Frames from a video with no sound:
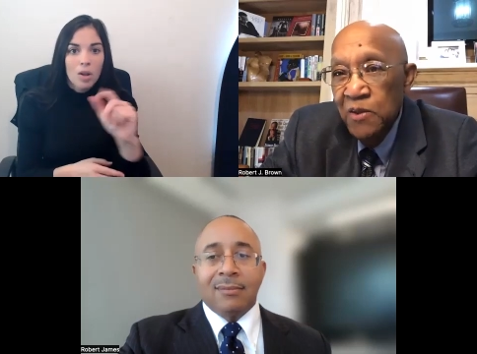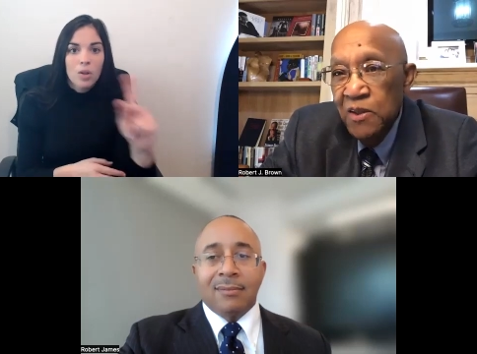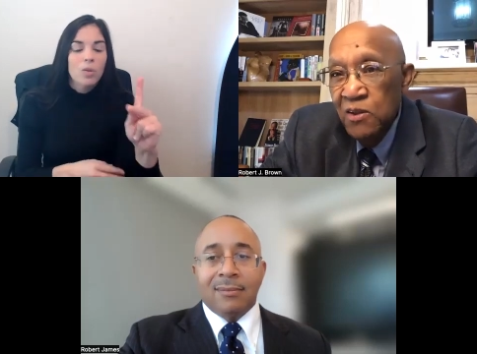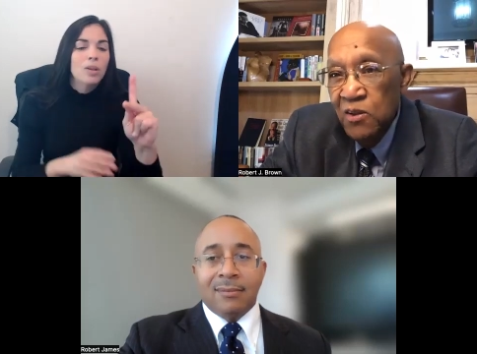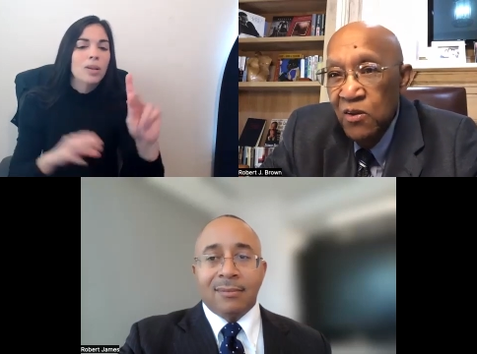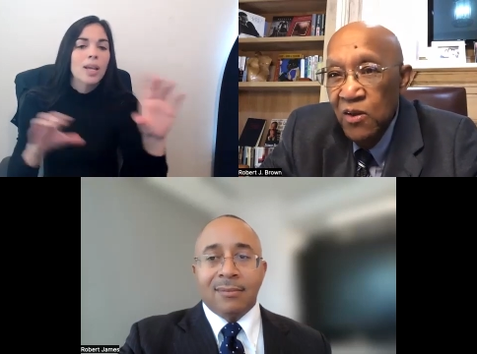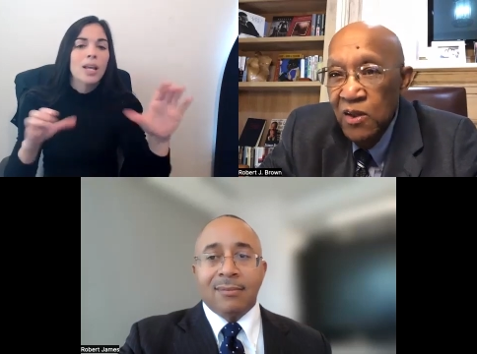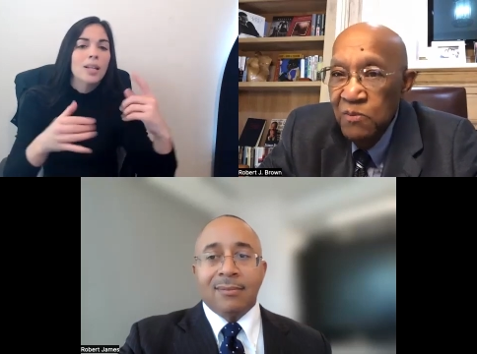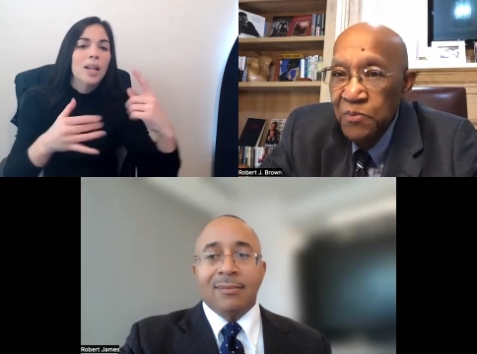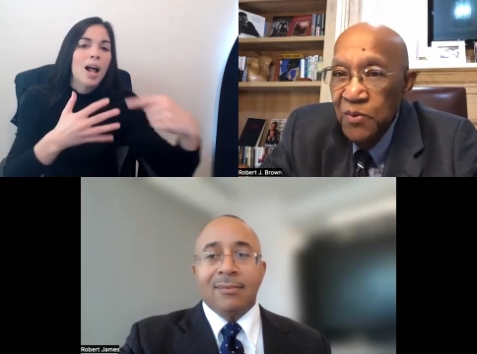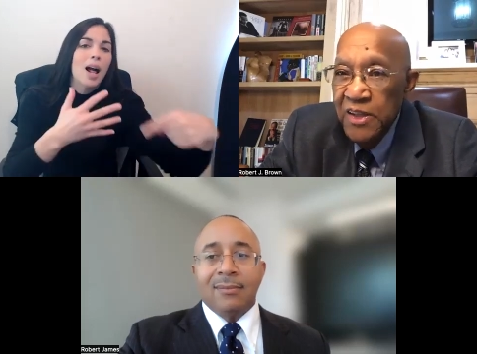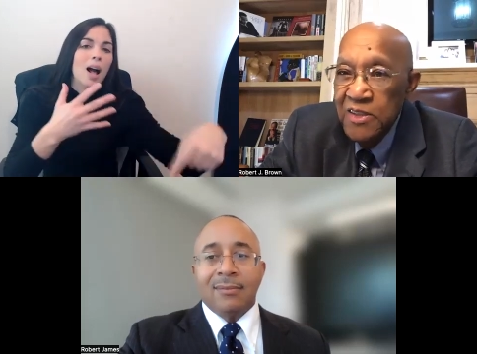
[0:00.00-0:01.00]
Speaker 1: We can go in
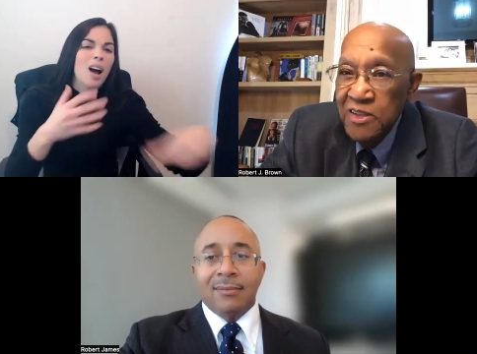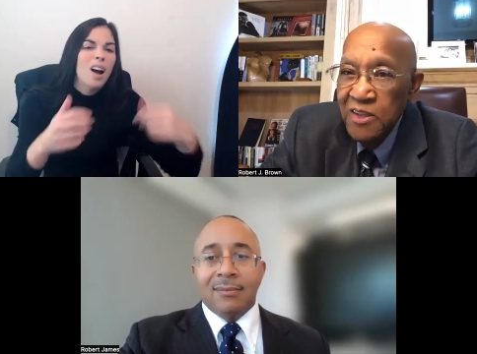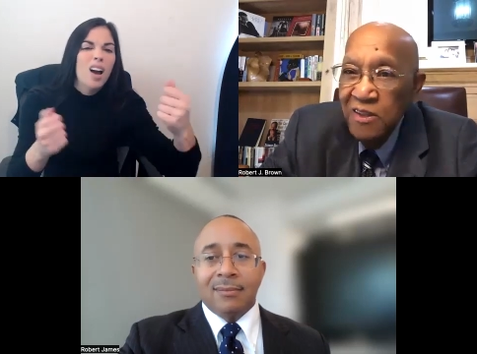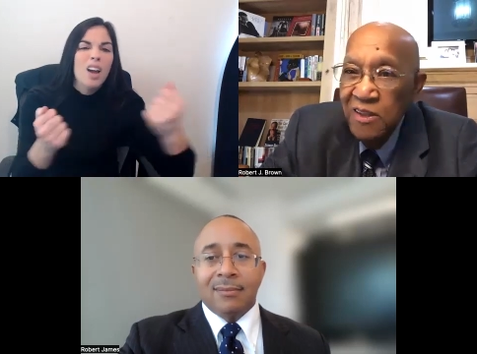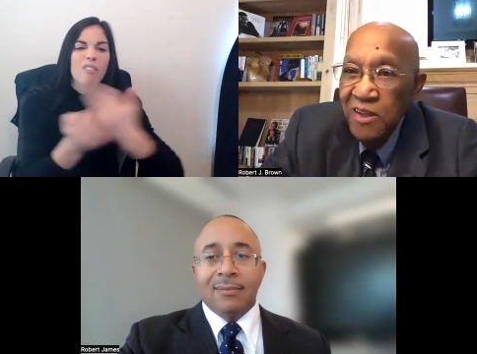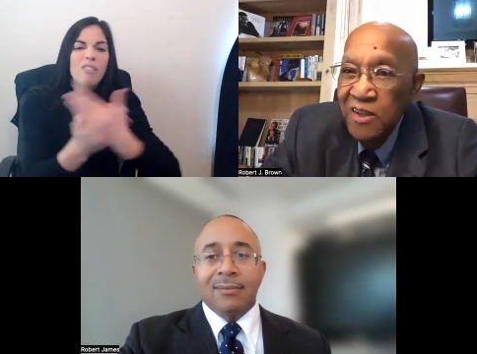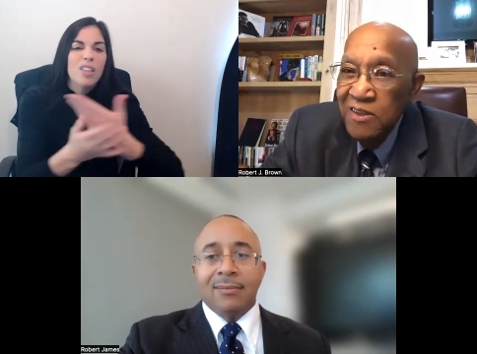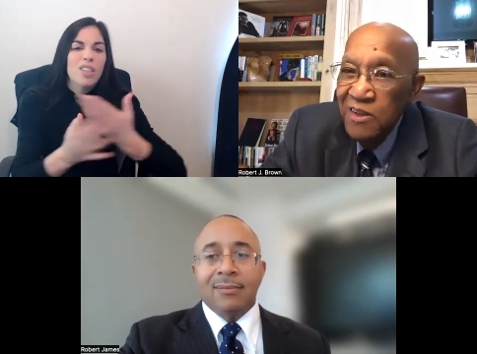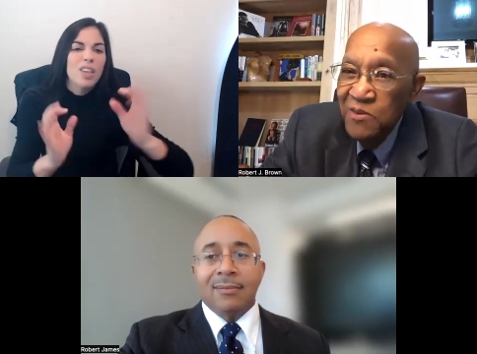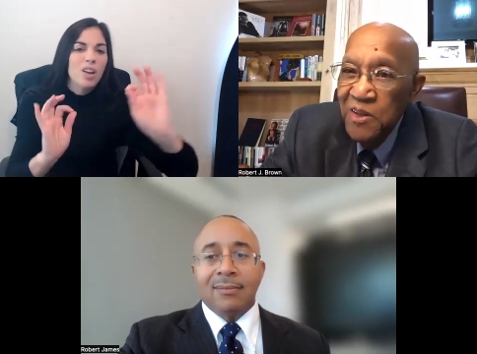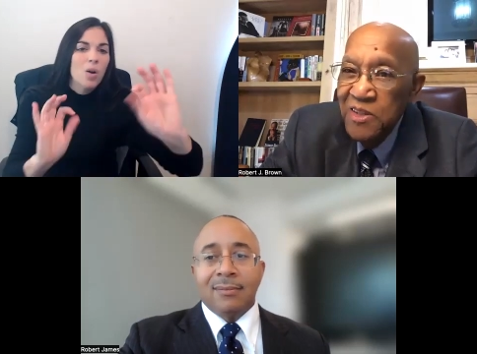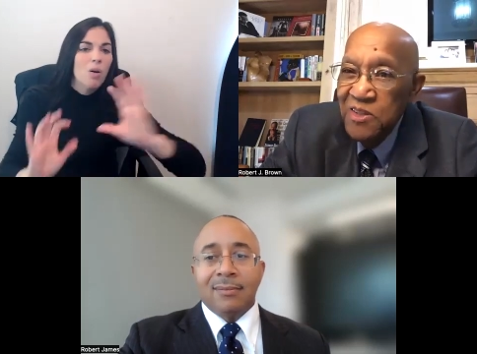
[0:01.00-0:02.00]
a place and eat in
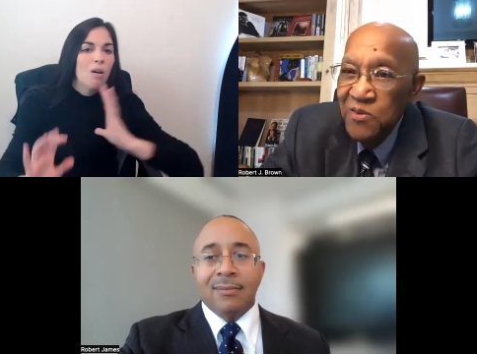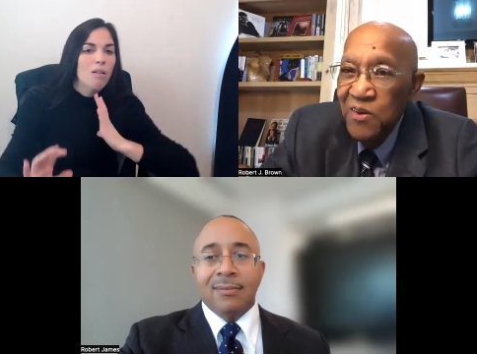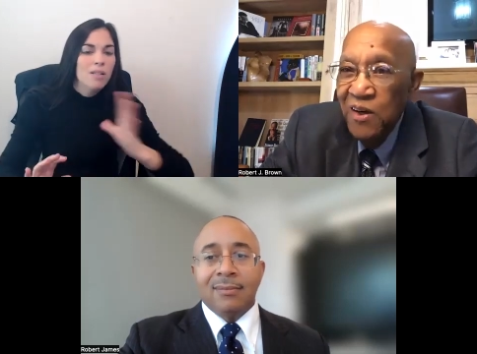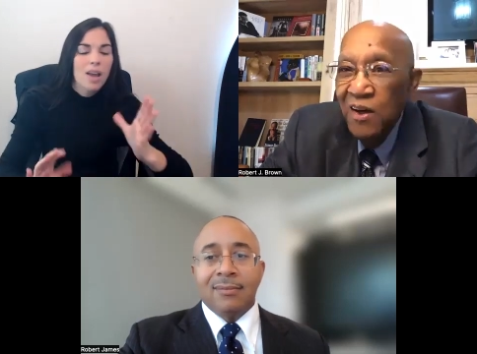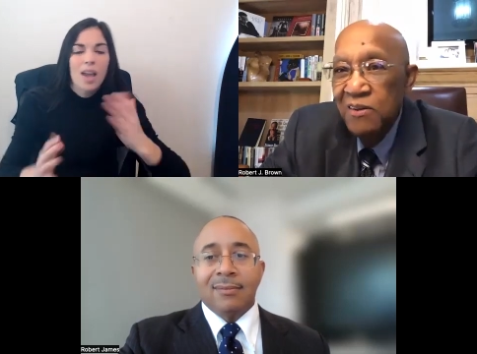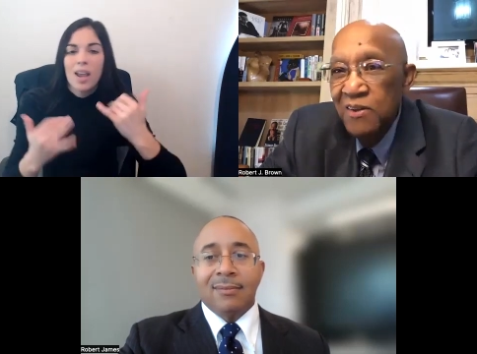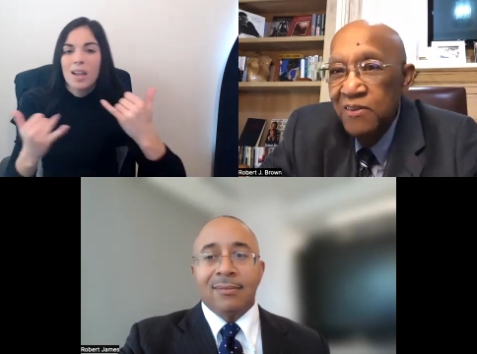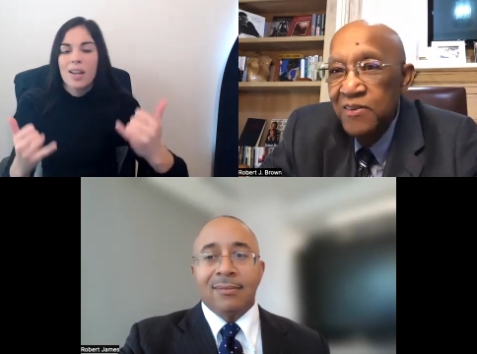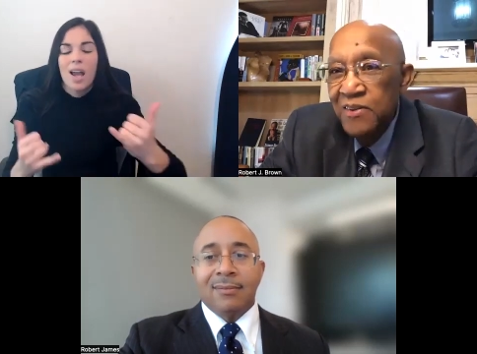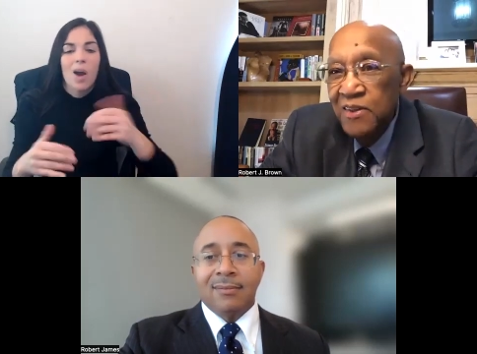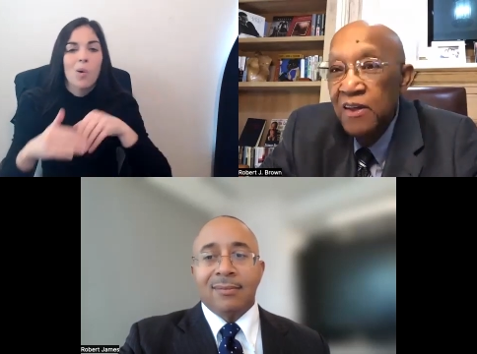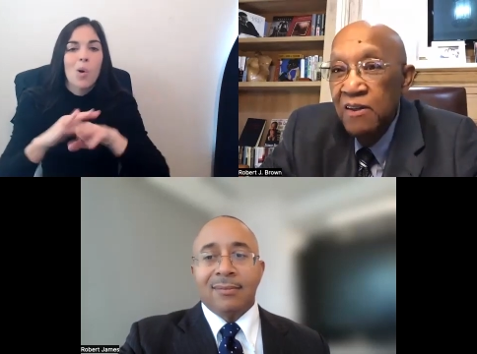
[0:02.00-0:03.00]
a restaurant and
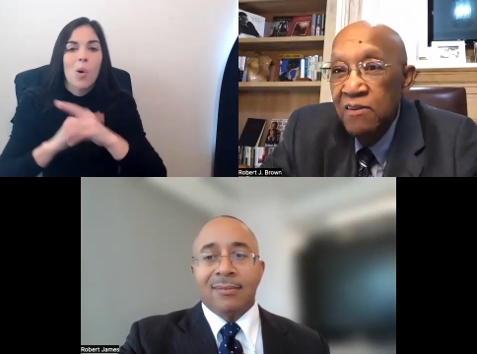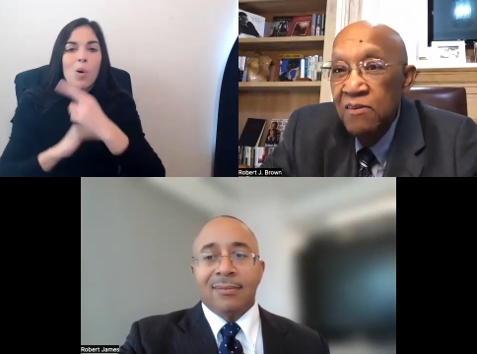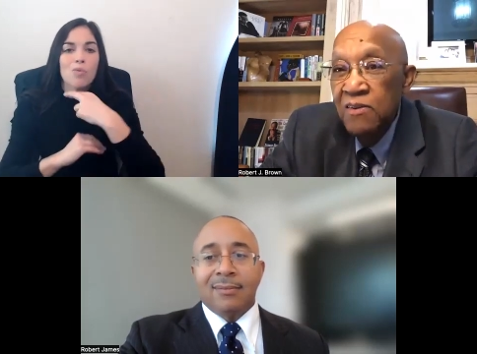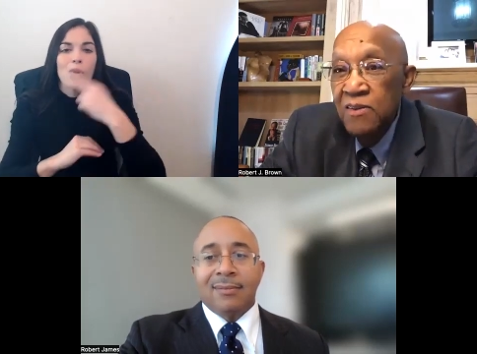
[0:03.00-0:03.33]
everything.